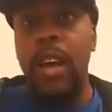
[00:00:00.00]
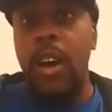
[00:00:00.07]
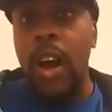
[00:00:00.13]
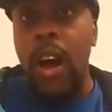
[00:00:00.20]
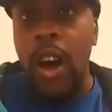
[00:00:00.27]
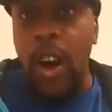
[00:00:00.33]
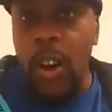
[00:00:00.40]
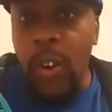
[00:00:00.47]

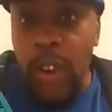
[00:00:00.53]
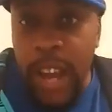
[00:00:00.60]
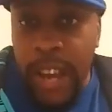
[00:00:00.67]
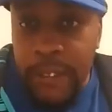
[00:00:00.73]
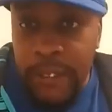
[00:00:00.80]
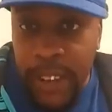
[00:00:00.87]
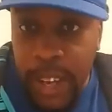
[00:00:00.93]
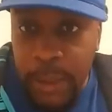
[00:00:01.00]
All right,
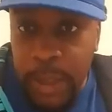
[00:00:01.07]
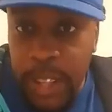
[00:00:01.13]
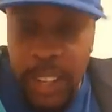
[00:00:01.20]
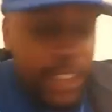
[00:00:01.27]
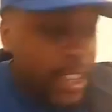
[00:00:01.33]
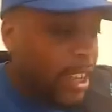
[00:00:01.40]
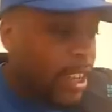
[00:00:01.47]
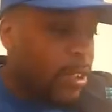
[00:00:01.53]
family, there
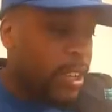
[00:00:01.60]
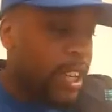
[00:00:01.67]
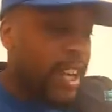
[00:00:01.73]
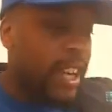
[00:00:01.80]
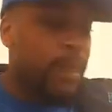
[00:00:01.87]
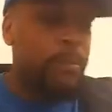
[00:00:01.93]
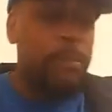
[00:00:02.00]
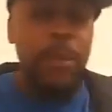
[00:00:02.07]
you go. You
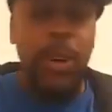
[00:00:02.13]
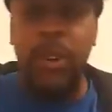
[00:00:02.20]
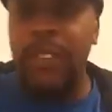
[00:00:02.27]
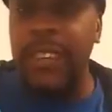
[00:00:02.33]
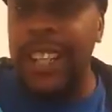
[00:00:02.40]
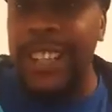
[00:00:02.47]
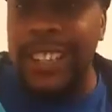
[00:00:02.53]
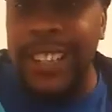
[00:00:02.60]
got a
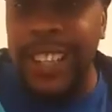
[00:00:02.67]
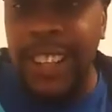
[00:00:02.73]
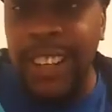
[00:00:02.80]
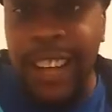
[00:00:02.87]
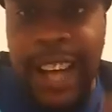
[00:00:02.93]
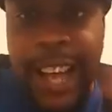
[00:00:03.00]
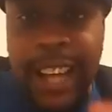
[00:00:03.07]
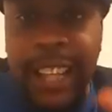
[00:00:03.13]
motivated seller,
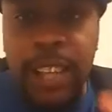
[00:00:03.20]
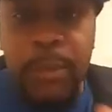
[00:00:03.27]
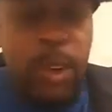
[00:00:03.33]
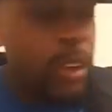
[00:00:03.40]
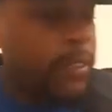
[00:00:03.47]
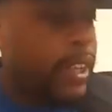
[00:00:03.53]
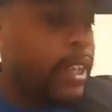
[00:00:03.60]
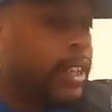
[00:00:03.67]
highly
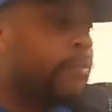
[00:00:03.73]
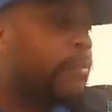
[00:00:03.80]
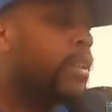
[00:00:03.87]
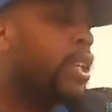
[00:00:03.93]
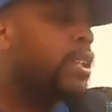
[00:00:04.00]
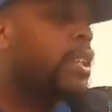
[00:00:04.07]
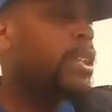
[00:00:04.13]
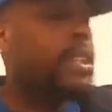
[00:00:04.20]
motivated.
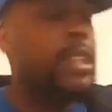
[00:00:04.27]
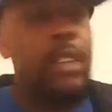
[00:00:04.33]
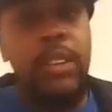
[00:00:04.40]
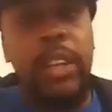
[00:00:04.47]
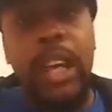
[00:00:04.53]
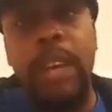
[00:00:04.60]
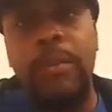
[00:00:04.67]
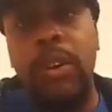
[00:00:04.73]
This deal
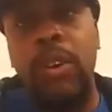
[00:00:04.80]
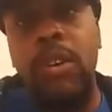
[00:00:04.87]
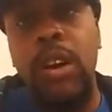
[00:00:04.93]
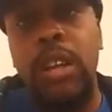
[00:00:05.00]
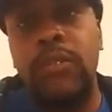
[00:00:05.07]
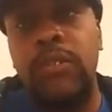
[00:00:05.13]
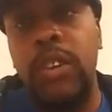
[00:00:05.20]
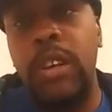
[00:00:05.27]
came
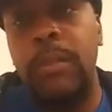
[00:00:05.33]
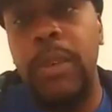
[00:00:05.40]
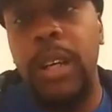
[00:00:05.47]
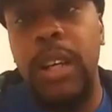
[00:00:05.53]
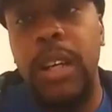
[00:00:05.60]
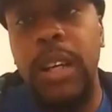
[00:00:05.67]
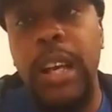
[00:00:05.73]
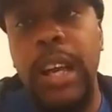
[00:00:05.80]
across from
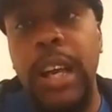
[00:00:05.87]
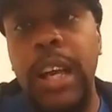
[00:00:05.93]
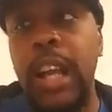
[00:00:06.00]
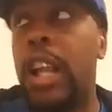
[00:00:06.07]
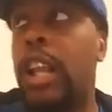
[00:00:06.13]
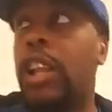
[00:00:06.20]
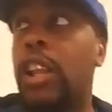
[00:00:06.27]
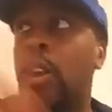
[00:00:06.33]
a,
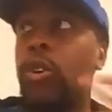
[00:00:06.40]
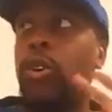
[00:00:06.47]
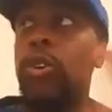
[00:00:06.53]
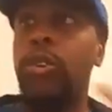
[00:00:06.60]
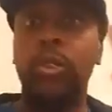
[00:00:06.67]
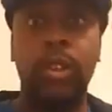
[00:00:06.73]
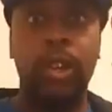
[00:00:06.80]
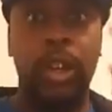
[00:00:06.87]
a
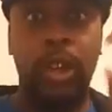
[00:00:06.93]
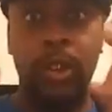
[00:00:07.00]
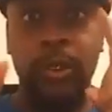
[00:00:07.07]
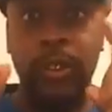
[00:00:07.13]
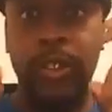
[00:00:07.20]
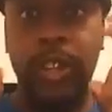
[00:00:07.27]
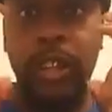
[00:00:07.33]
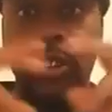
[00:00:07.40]
local
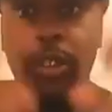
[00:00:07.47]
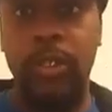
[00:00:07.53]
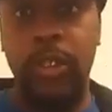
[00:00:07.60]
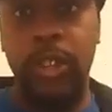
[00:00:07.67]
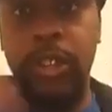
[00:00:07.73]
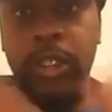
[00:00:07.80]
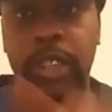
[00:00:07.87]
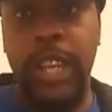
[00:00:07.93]
wholesaler
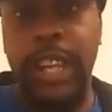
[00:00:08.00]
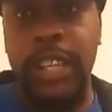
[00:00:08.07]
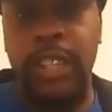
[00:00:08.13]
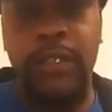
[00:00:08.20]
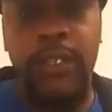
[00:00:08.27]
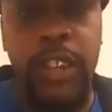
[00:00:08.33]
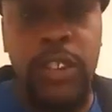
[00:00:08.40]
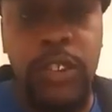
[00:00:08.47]
or slash
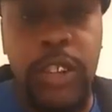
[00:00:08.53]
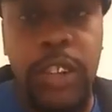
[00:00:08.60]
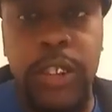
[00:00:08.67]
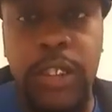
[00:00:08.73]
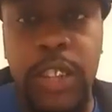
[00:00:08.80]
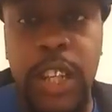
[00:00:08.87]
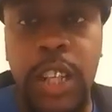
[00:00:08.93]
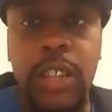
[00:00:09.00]
investor here in
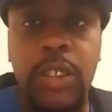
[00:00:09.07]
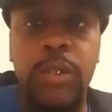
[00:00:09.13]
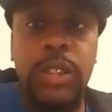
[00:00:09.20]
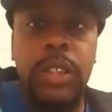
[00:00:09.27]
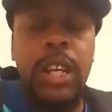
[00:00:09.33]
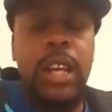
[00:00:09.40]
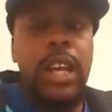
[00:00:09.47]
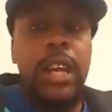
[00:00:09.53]
Saint Louis.
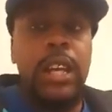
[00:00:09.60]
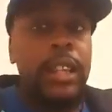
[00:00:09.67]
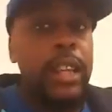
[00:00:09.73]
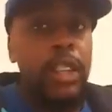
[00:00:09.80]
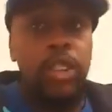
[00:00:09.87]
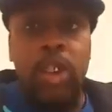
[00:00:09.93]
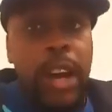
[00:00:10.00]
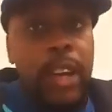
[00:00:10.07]
They
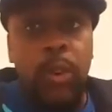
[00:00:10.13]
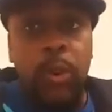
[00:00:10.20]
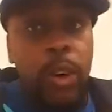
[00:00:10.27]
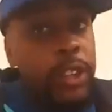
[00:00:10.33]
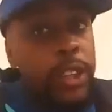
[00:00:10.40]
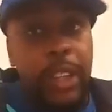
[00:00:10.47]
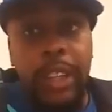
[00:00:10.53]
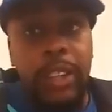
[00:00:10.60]
tried to
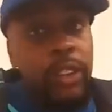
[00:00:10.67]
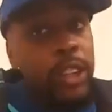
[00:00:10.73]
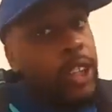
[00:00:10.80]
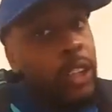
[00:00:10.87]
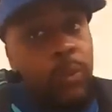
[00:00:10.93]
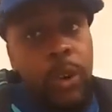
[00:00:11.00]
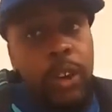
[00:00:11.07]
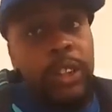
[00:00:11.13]
work the deal,
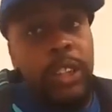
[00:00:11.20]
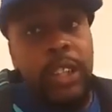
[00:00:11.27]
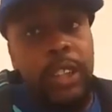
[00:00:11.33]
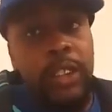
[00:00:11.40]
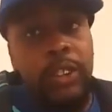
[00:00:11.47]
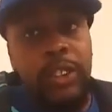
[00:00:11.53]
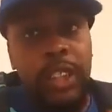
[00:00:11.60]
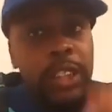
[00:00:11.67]
couldn't work the
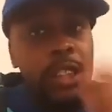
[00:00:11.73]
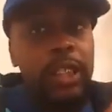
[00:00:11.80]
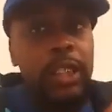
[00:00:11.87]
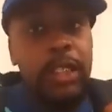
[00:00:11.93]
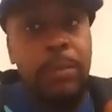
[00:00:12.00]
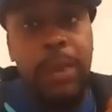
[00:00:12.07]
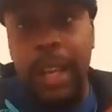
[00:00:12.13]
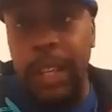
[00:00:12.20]
deal, sent it to
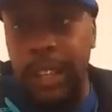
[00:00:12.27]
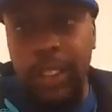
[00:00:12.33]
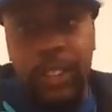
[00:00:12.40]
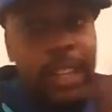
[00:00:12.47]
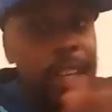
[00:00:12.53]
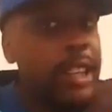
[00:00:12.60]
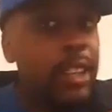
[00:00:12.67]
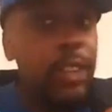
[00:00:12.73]
somebody else.
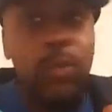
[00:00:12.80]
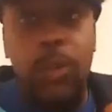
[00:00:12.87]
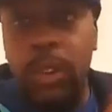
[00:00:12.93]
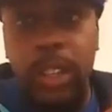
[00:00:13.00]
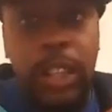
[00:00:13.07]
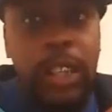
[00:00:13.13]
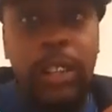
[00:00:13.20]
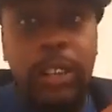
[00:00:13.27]
They couldn't work
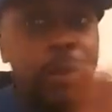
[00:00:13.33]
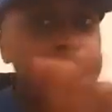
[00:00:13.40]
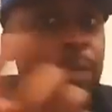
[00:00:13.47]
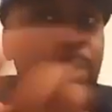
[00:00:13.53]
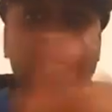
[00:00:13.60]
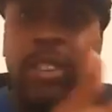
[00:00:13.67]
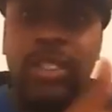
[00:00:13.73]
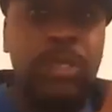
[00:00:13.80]
the deal. I'm like,
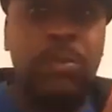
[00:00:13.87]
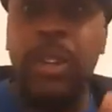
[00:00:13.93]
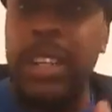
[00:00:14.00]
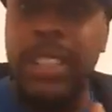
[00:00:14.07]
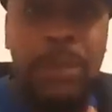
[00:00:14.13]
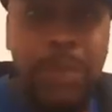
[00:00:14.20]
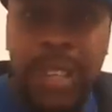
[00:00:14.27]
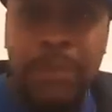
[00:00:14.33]
why you just bring it
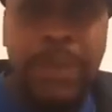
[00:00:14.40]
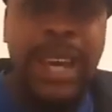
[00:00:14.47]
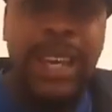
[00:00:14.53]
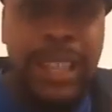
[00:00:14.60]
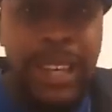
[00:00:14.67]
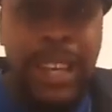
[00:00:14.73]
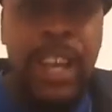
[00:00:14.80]
to me, man?